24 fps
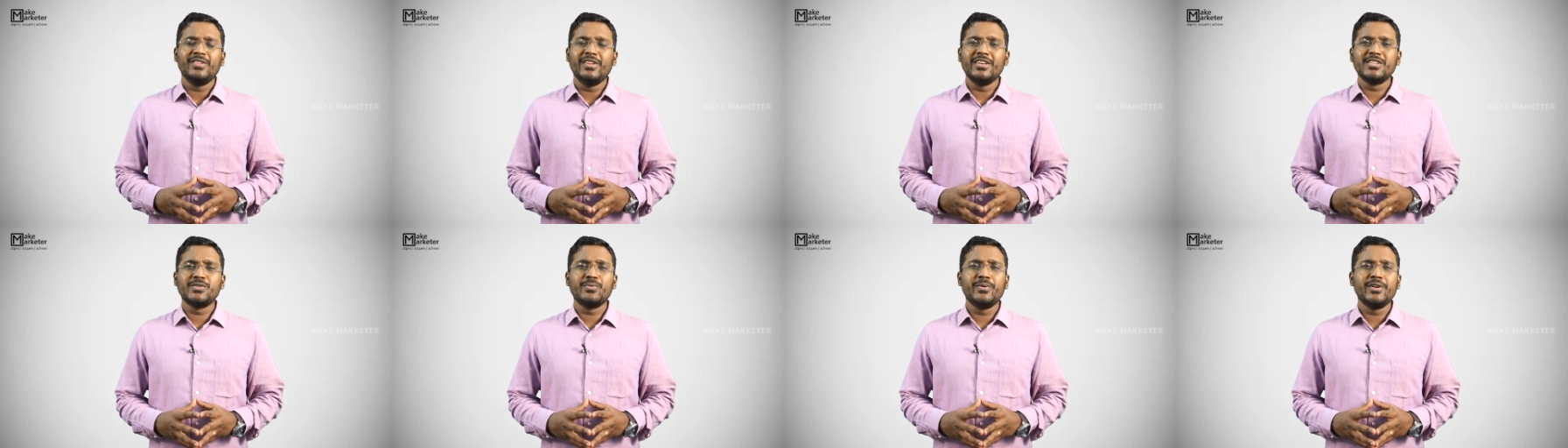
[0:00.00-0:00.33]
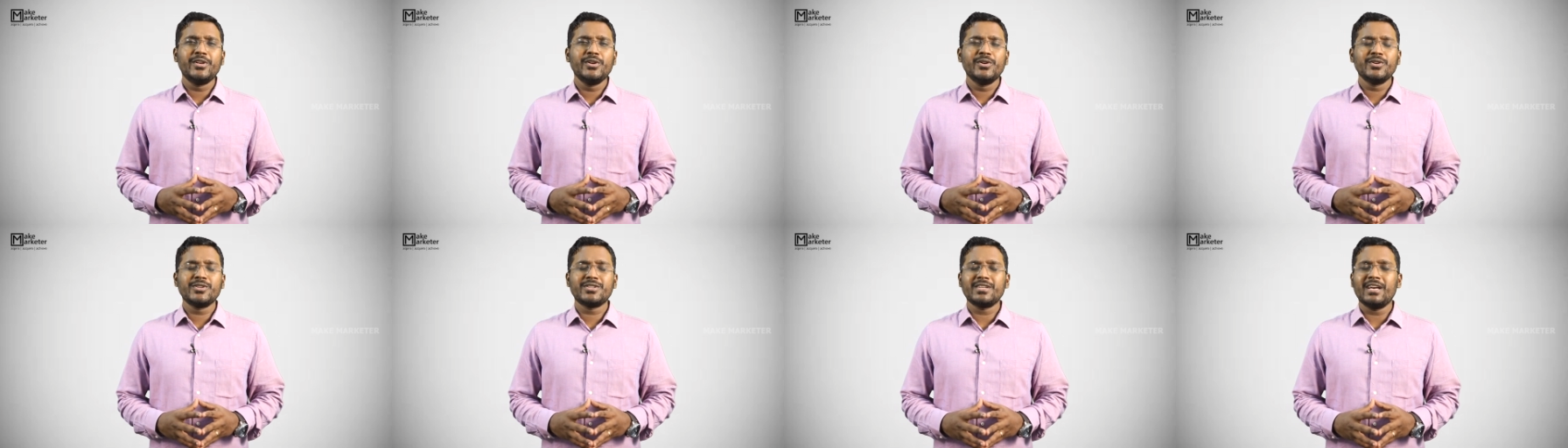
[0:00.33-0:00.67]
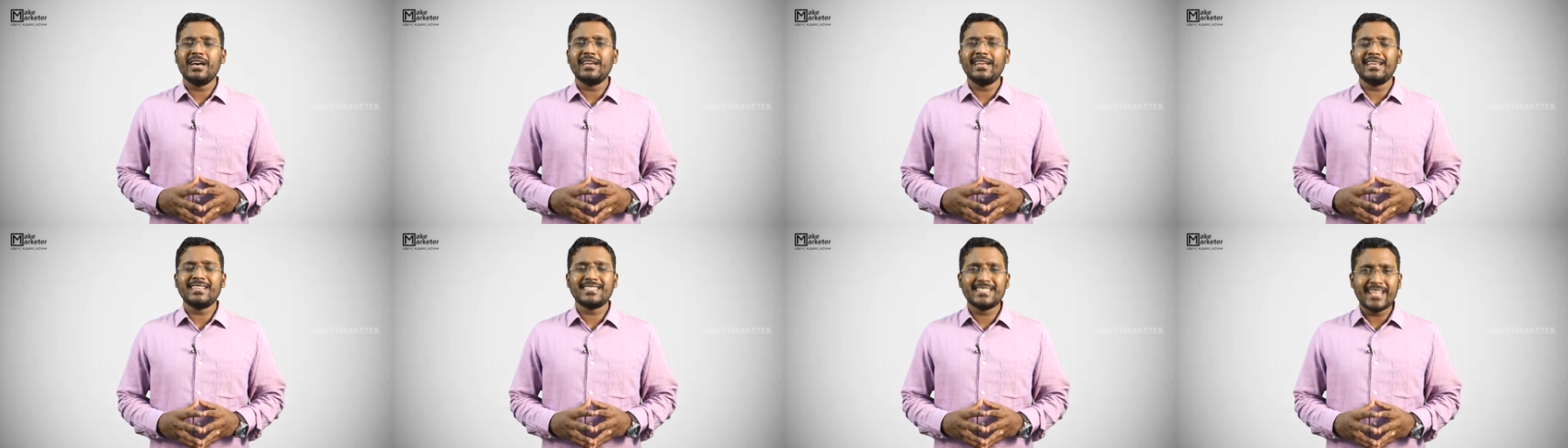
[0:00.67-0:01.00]
these videos
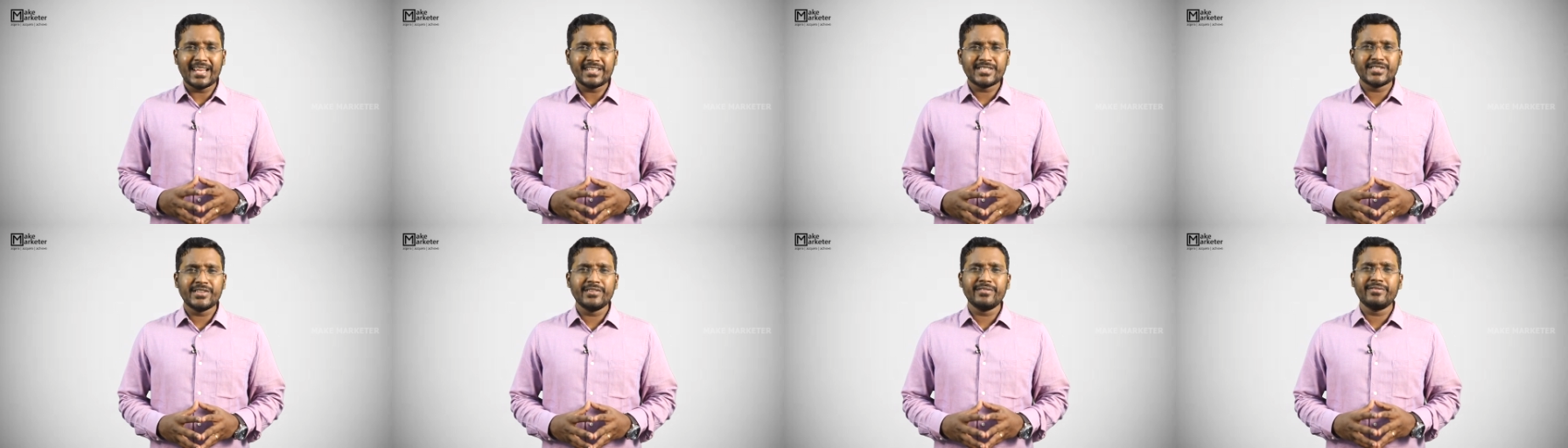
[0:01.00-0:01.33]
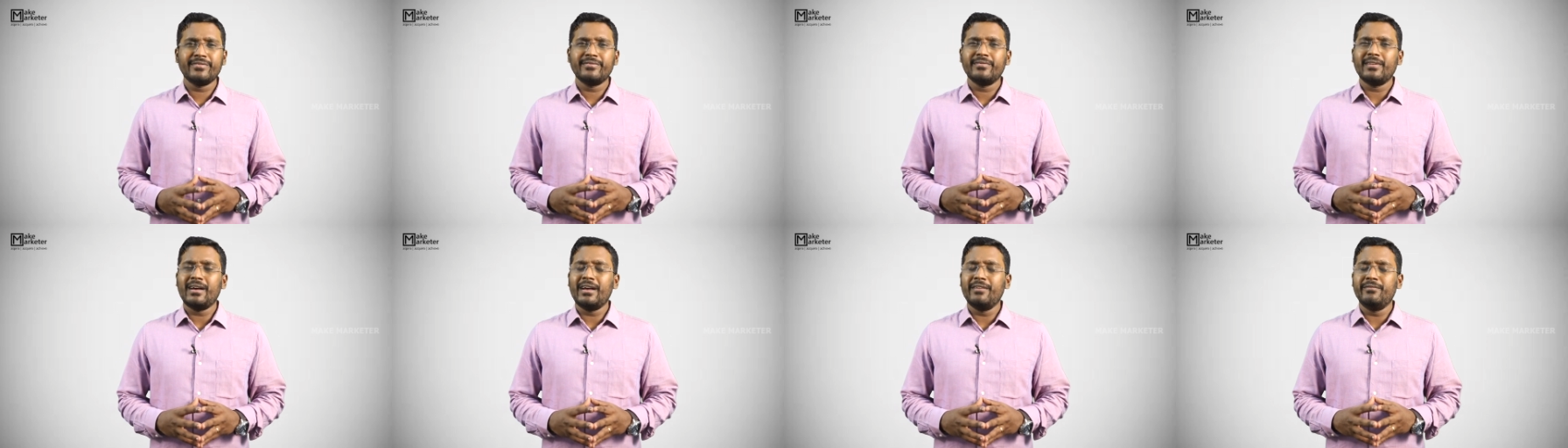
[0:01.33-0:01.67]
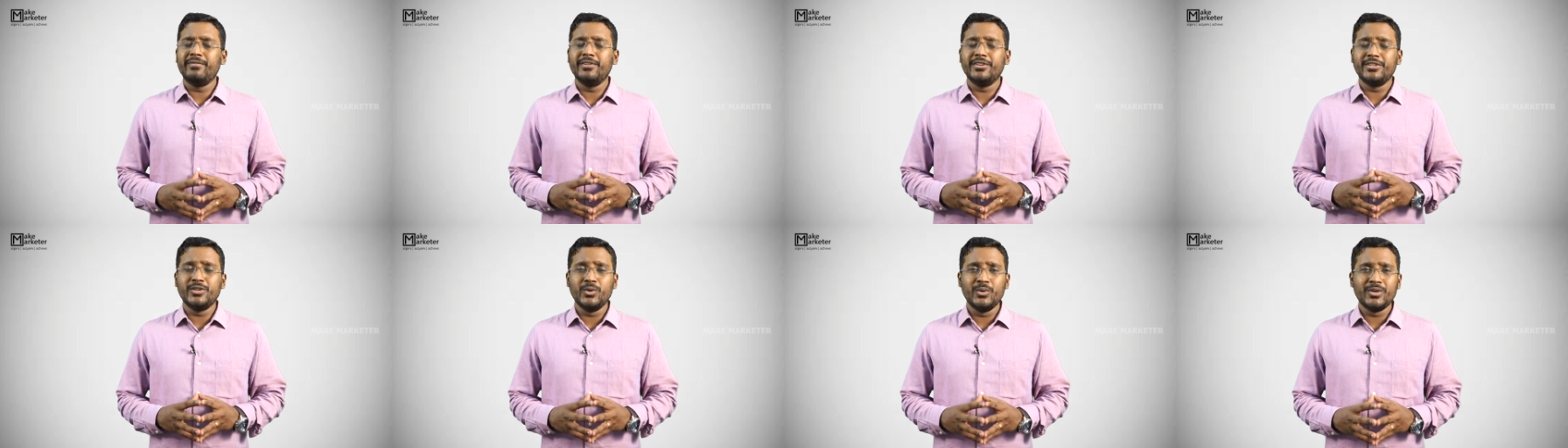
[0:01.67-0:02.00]
are extensive
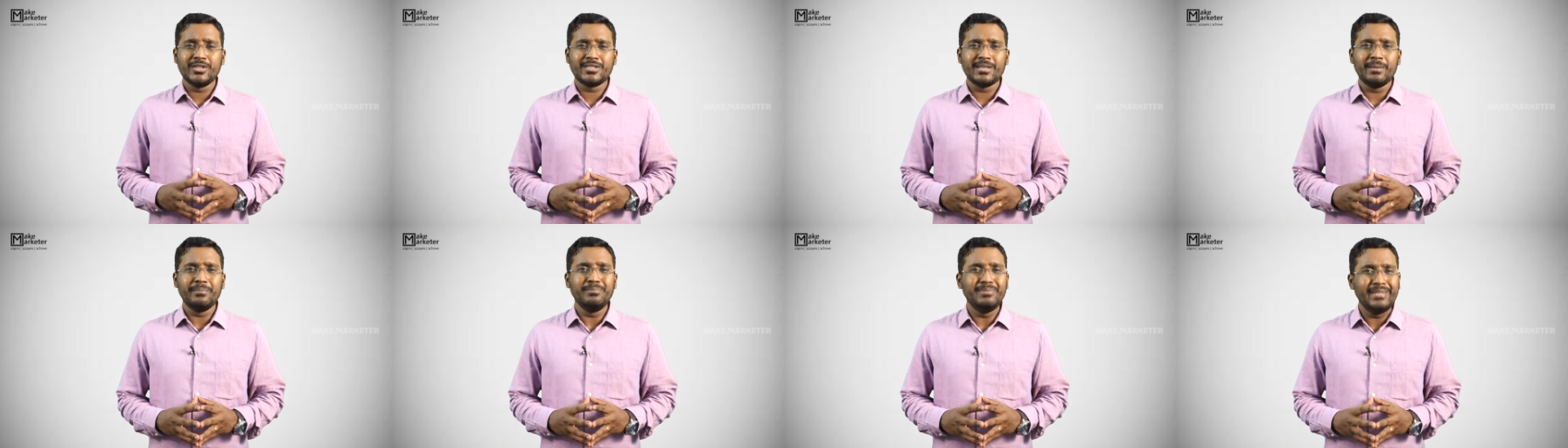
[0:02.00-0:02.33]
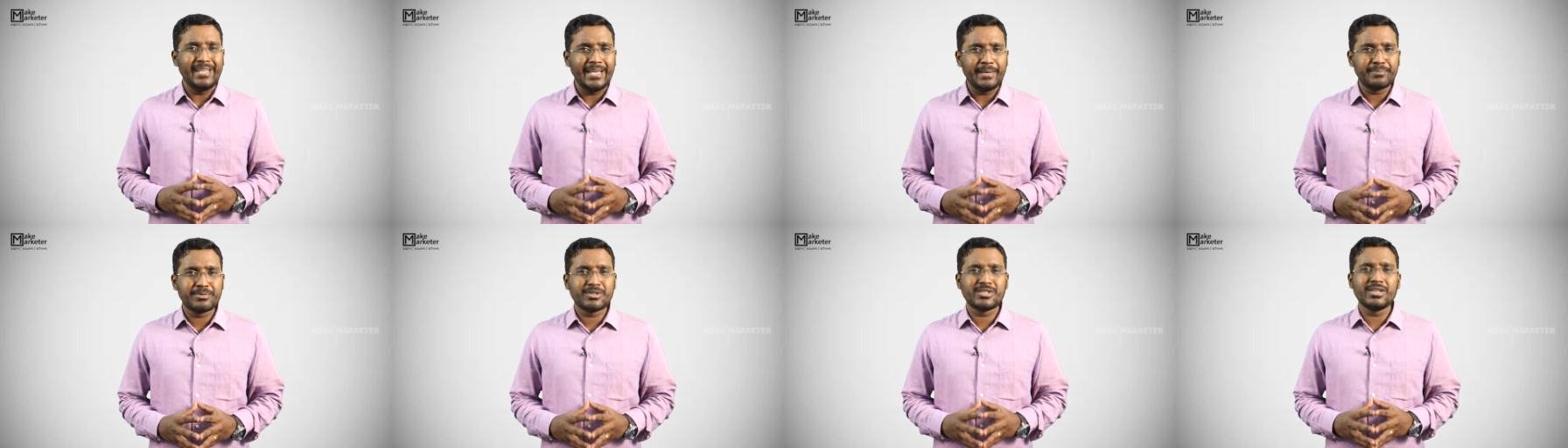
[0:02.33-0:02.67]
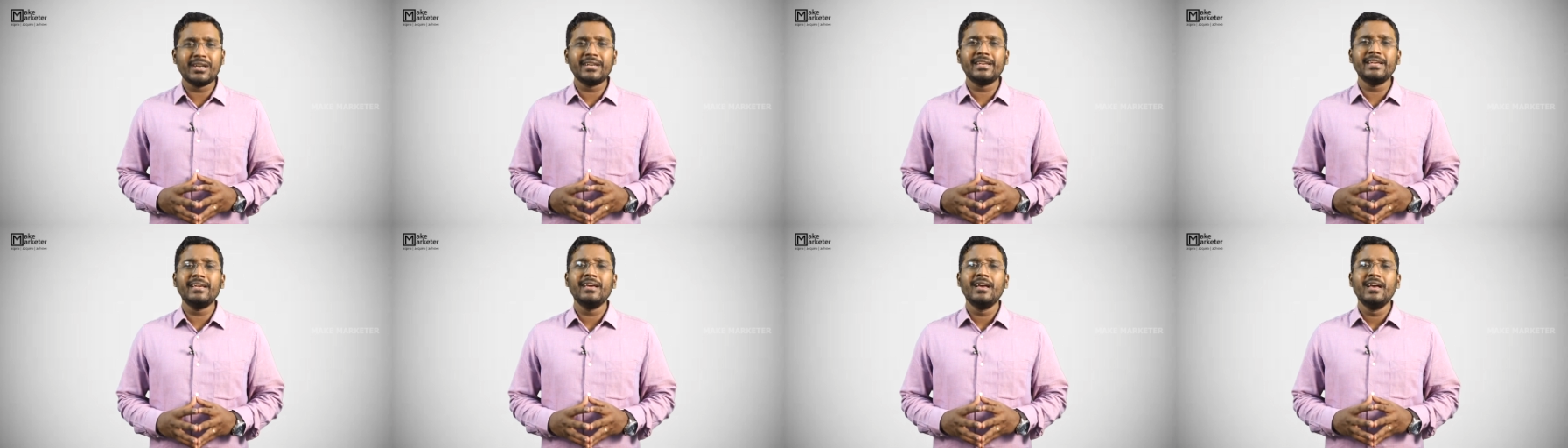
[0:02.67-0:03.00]
we are doing some deep
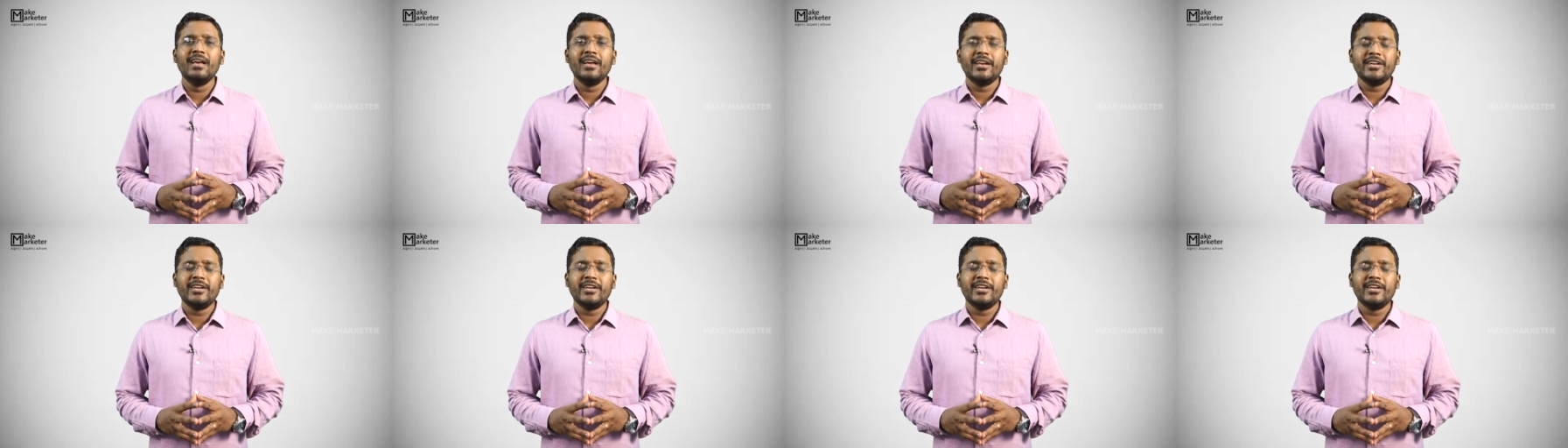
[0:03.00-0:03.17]
study